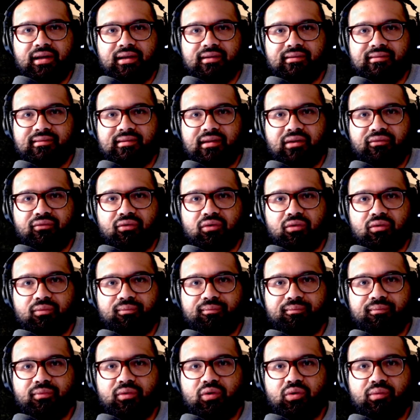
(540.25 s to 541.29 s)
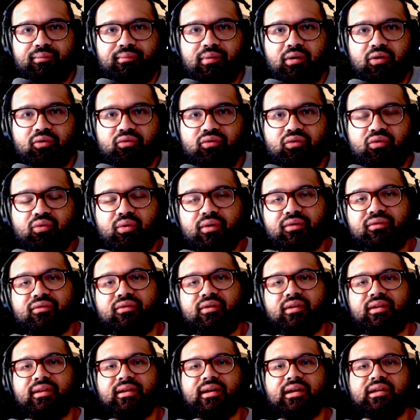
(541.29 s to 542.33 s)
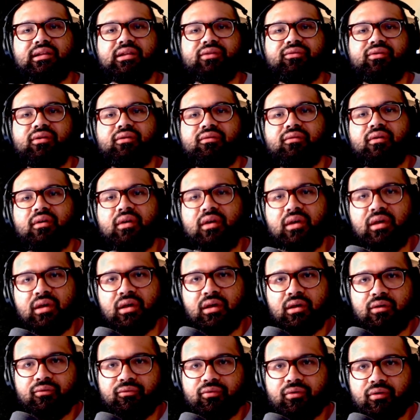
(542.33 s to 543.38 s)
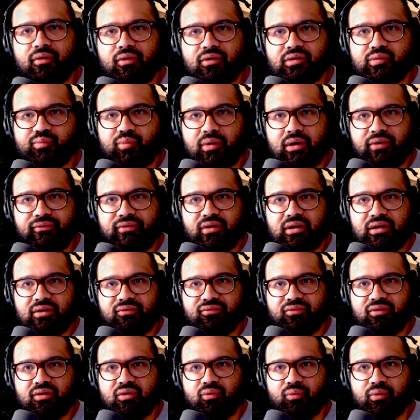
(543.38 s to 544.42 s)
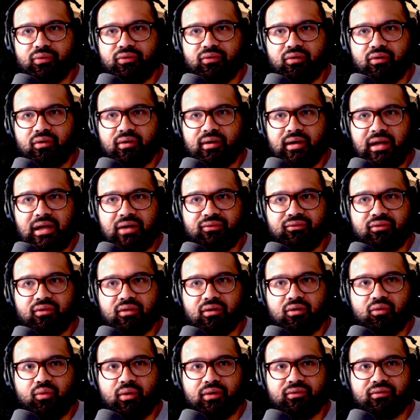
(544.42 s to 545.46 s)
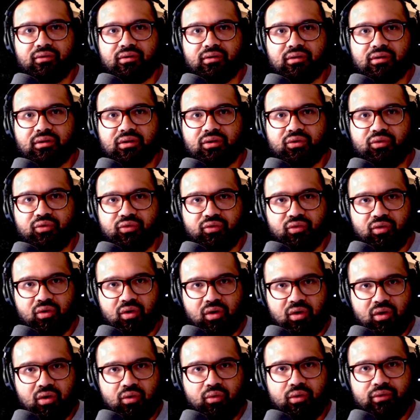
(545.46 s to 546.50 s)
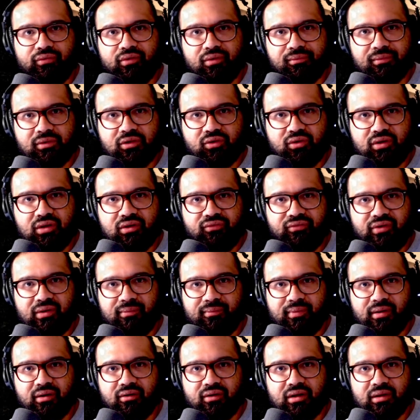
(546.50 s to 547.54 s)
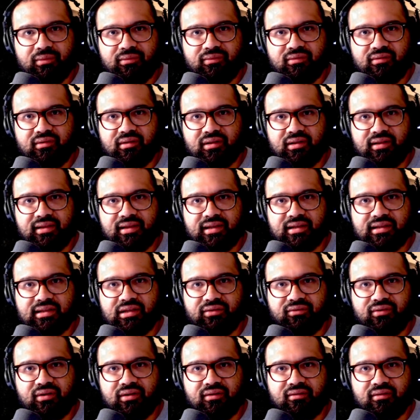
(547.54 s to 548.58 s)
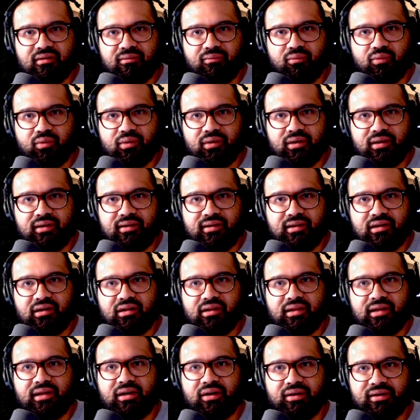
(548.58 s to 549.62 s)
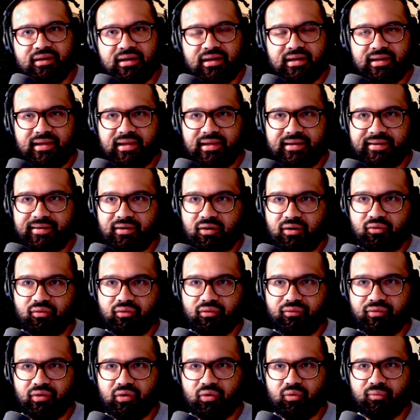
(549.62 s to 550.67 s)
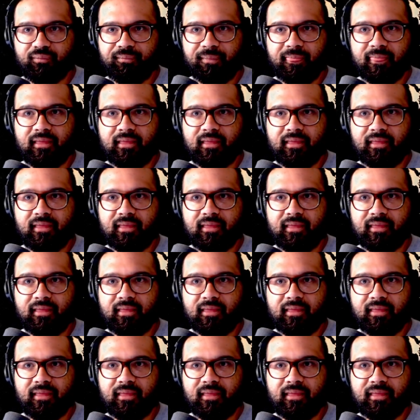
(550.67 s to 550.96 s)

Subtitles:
and several new post-quest skilling activities for those brave enough to return after the quest concludes. We've concluded Vampirium's skilling activities in more detail in our dedicated overview